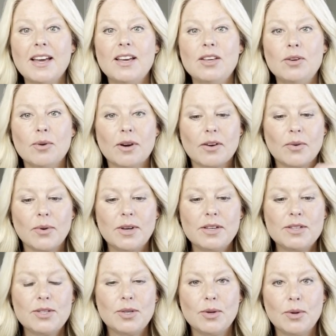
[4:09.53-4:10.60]
You are going
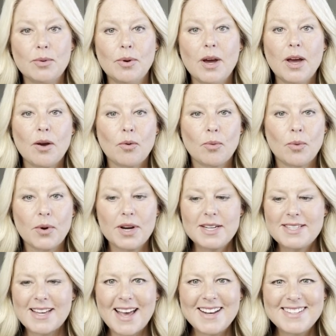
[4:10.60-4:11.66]
to
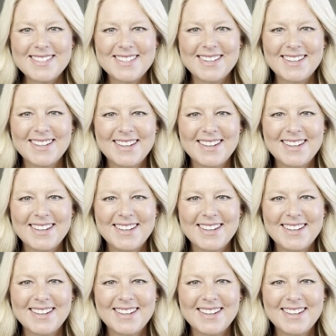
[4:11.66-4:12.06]
reset,